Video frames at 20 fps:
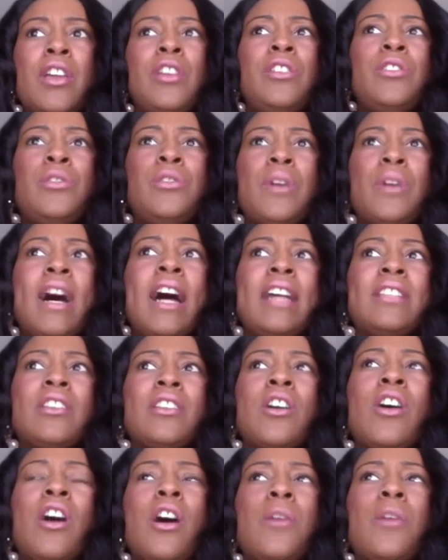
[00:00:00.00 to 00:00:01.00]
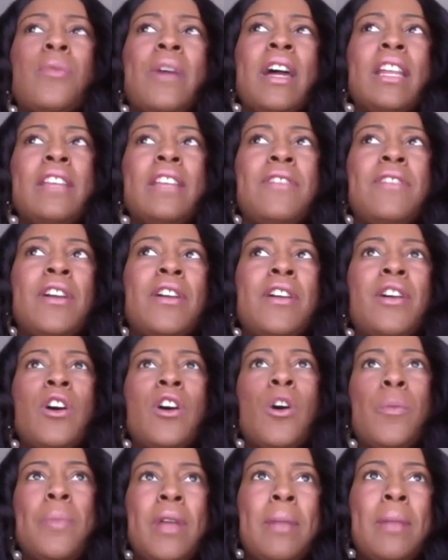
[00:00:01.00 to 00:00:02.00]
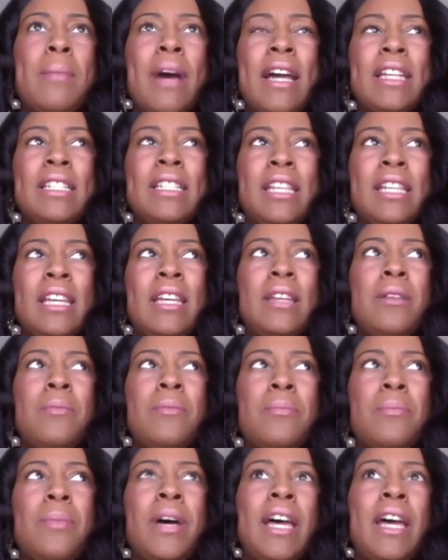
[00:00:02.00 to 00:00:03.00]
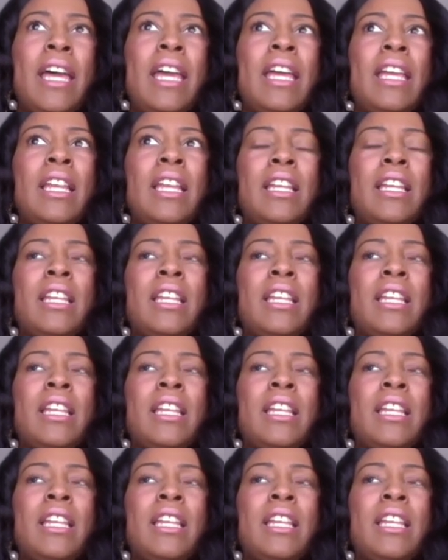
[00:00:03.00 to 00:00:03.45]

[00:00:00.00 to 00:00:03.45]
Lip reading: you guys are already very open-minded, but